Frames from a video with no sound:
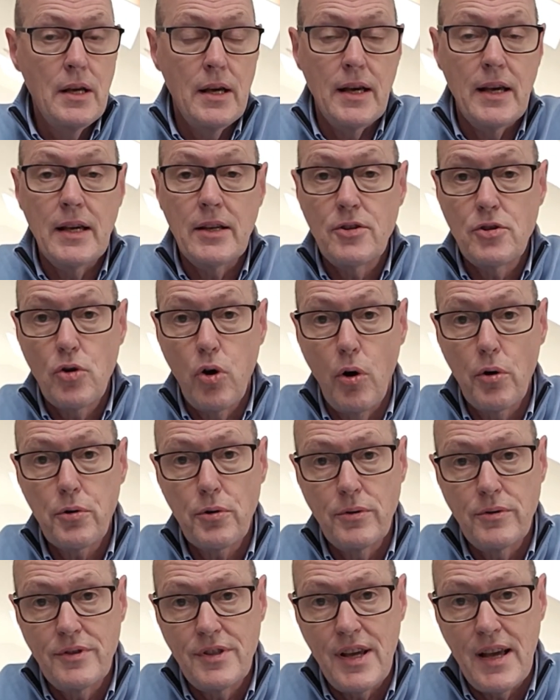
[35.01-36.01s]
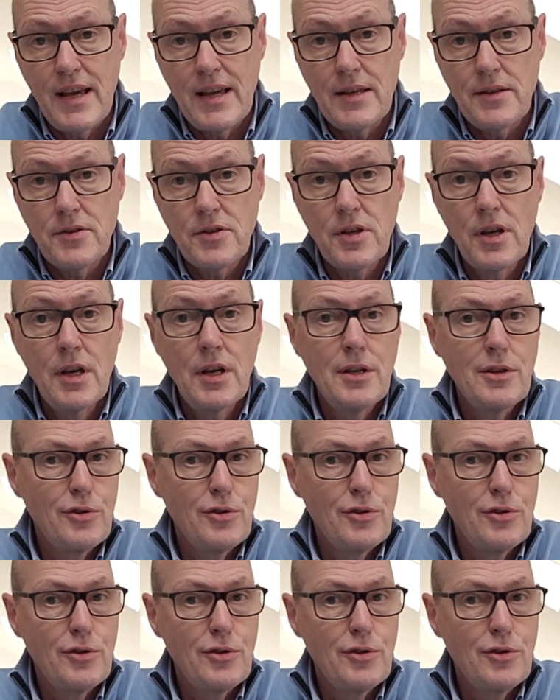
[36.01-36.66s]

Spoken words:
Torrontés